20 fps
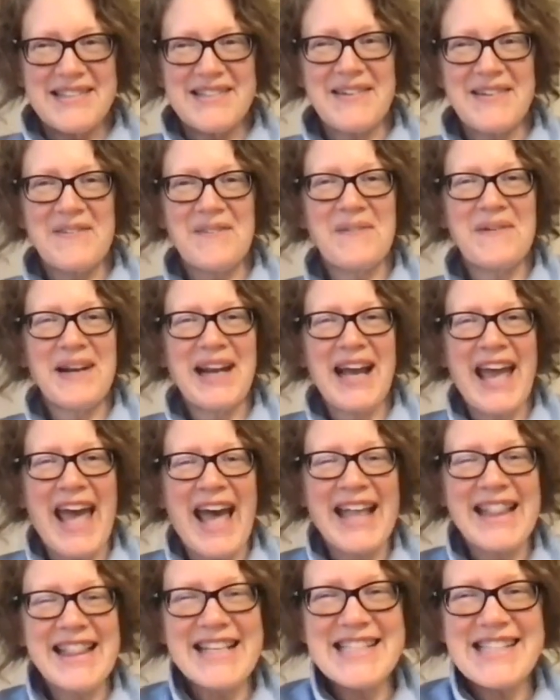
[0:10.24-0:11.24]
So when I
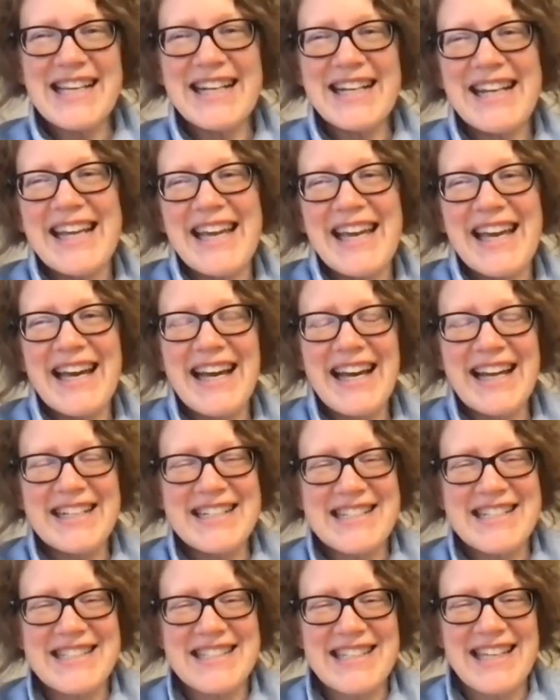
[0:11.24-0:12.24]
had this idea, I
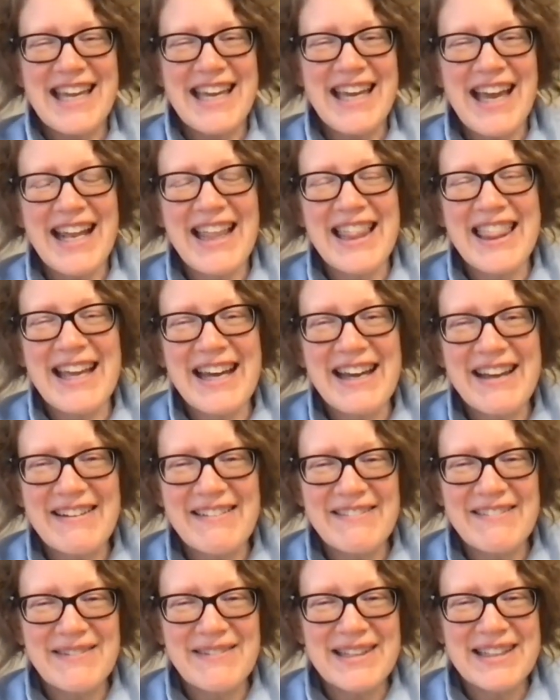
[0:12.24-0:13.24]
just kind of thought
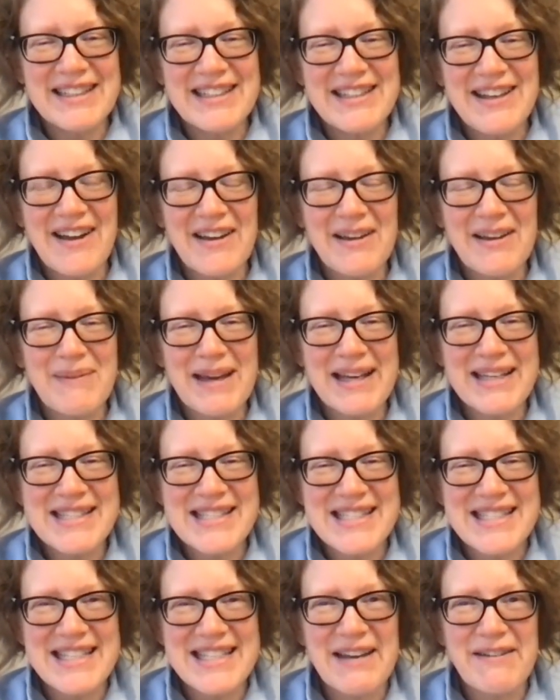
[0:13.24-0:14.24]
we'd talk about
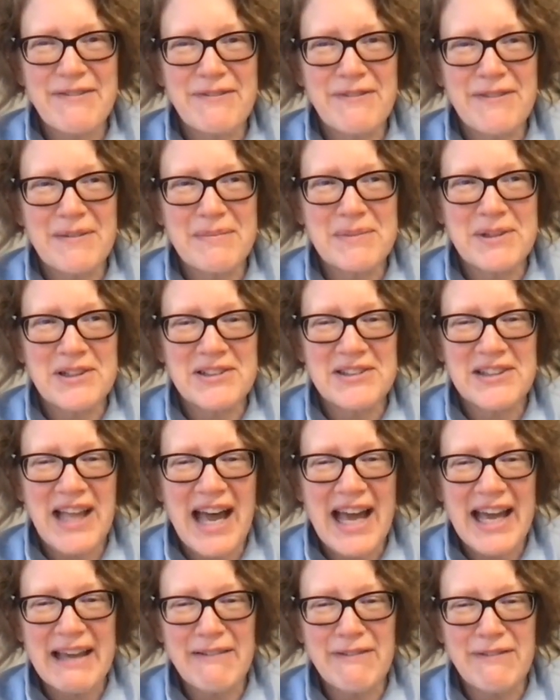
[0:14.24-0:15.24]
stuff from your
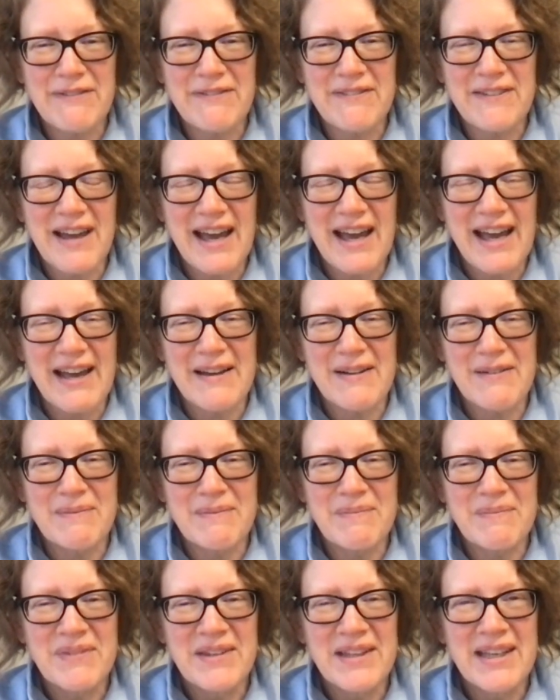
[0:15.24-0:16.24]
life,
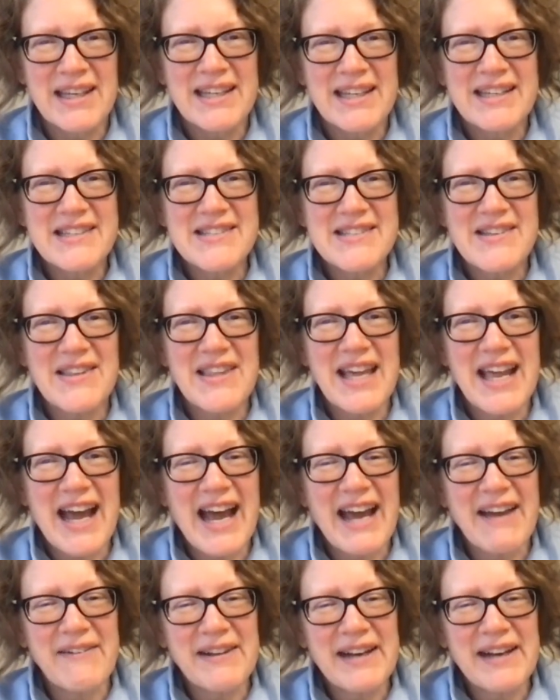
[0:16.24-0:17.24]
so that
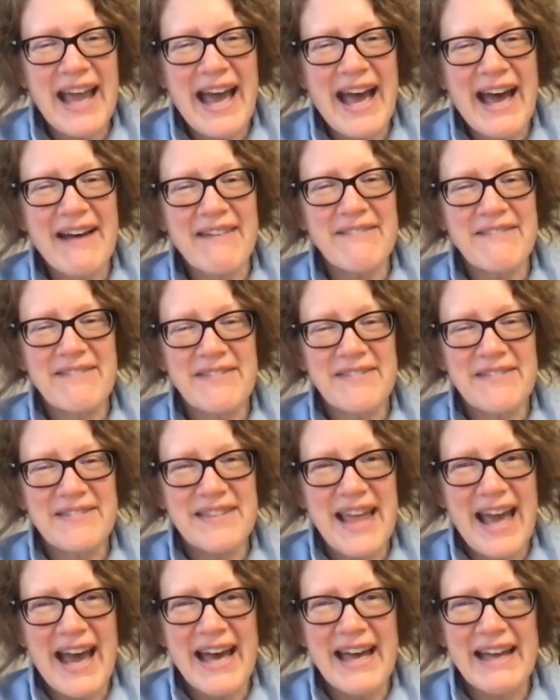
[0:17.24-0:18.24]
I would have
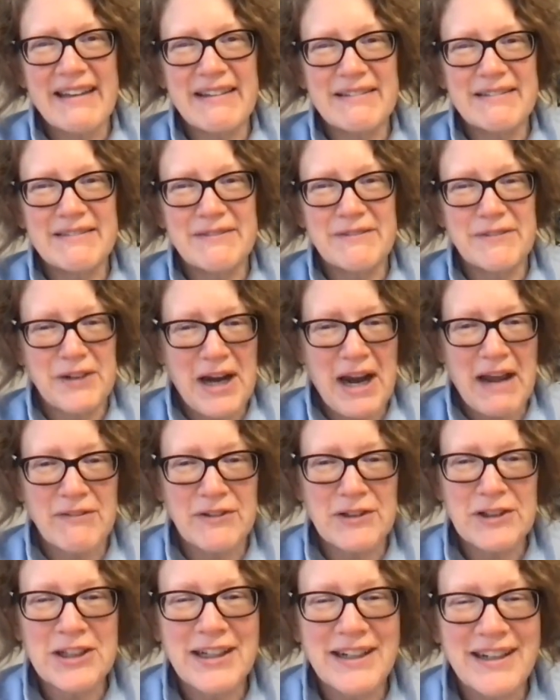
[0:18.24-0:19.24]
that
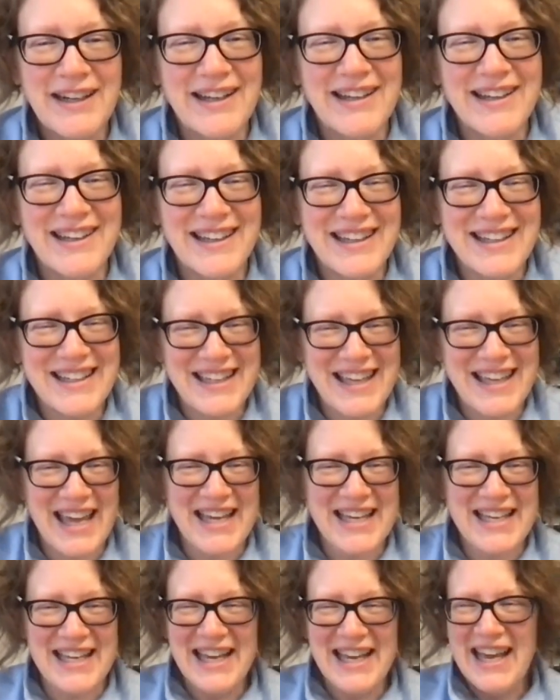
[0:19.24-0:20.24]
forever. And
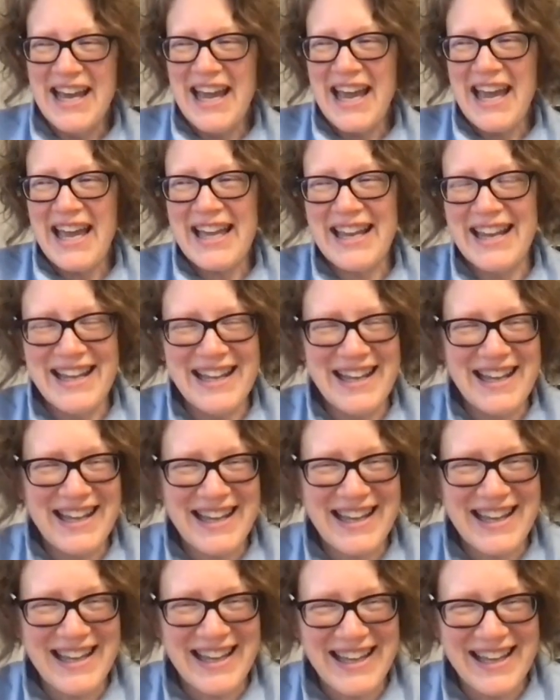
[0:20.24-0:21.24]

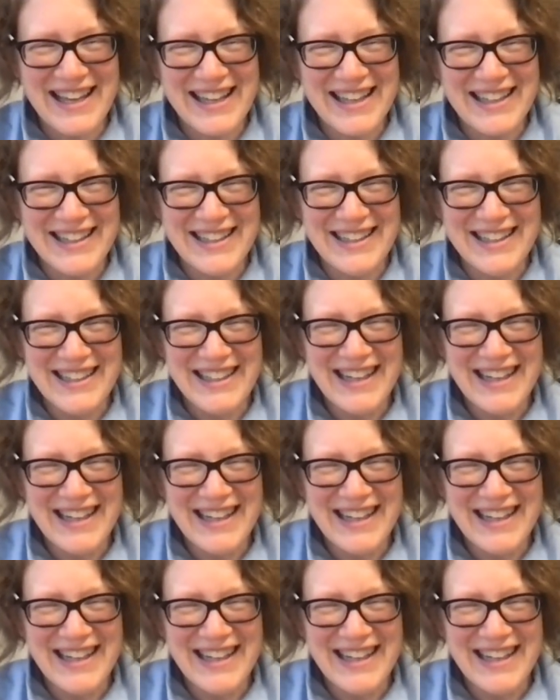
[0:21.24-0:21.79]
if